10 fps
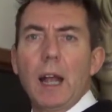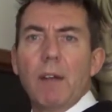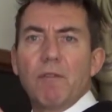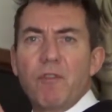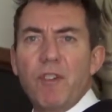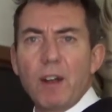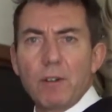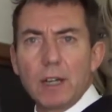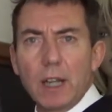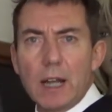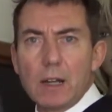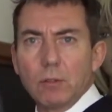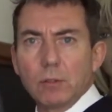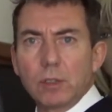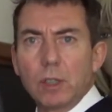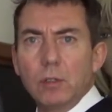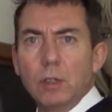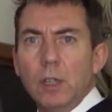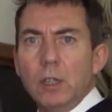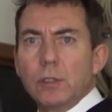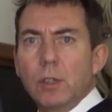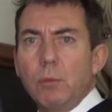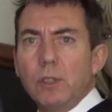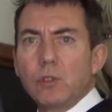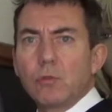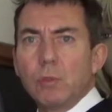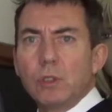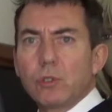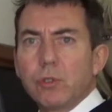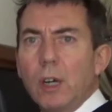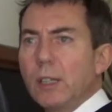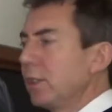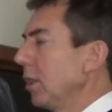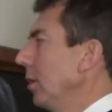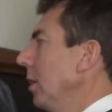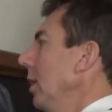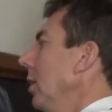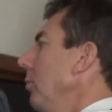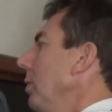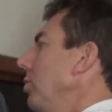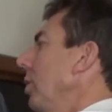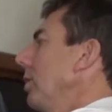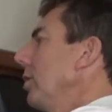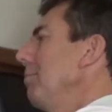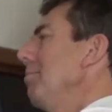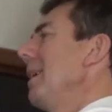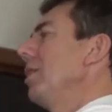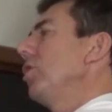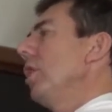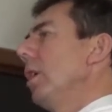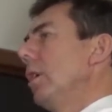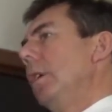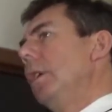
very loud. So we try to measure